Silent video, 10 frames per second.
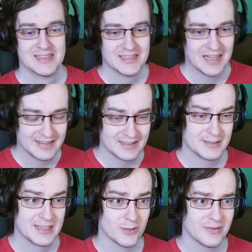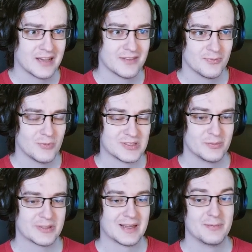And in Tree of Life, most
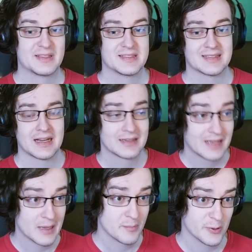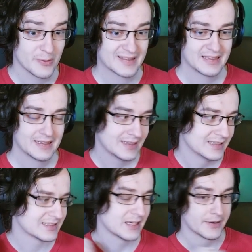important abilities that are empowered is
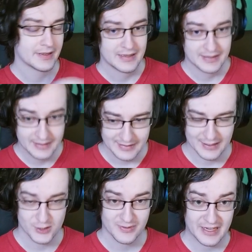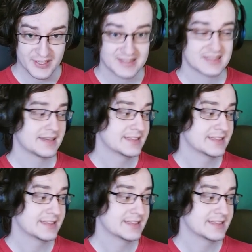our Rejuvenations is